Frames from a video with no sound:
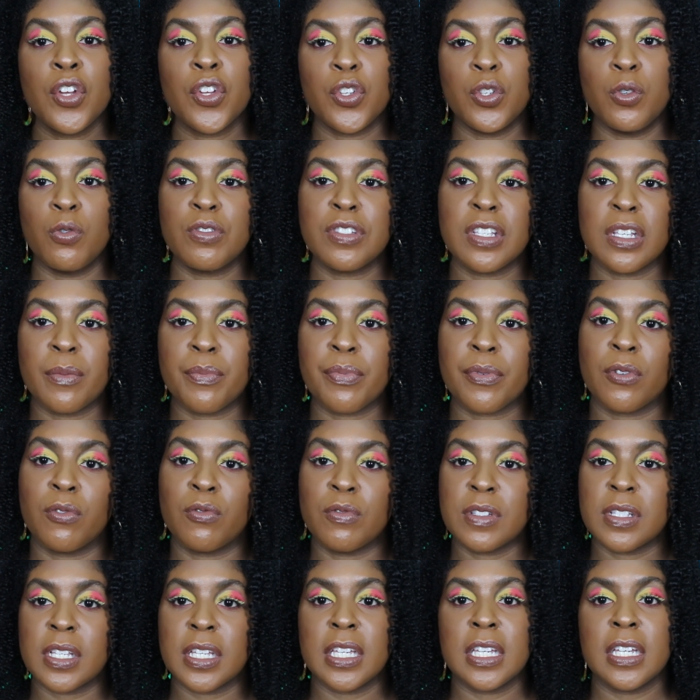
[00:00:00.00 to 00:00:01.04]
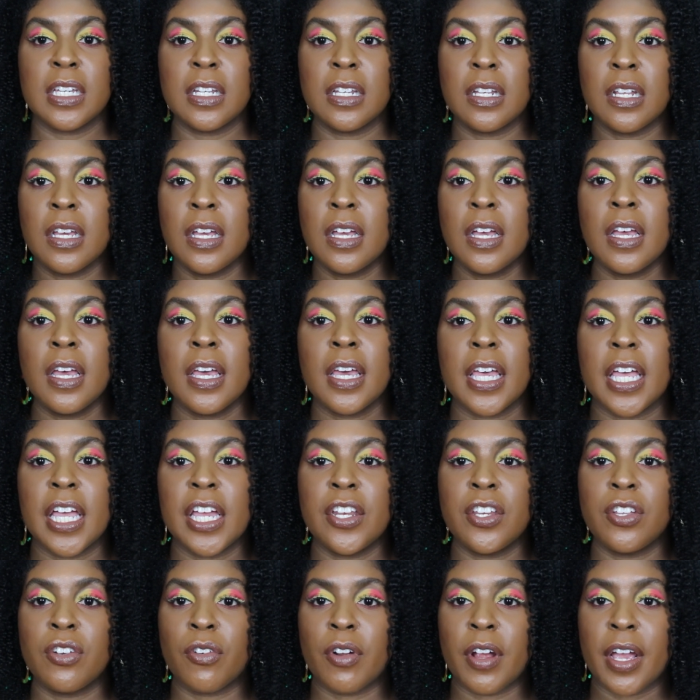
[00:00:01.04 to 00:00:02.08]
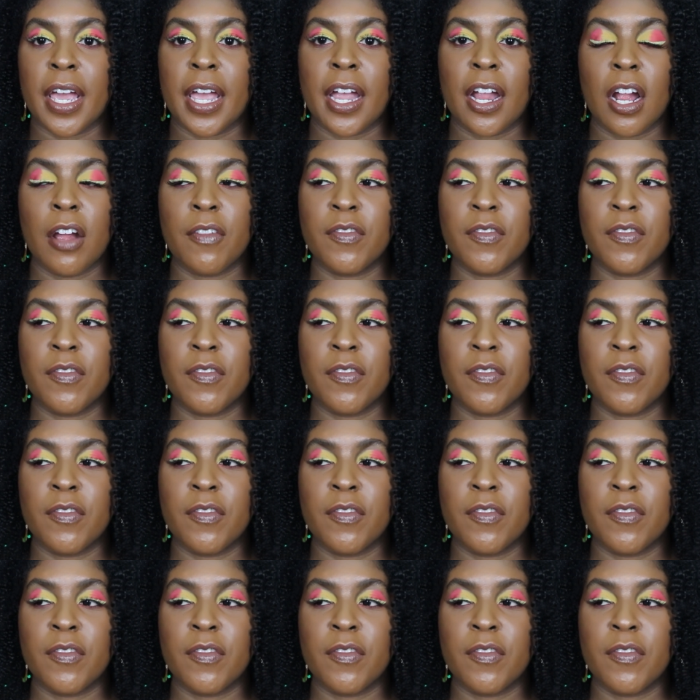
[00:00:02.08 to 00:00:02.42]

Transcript: using protein in your hair.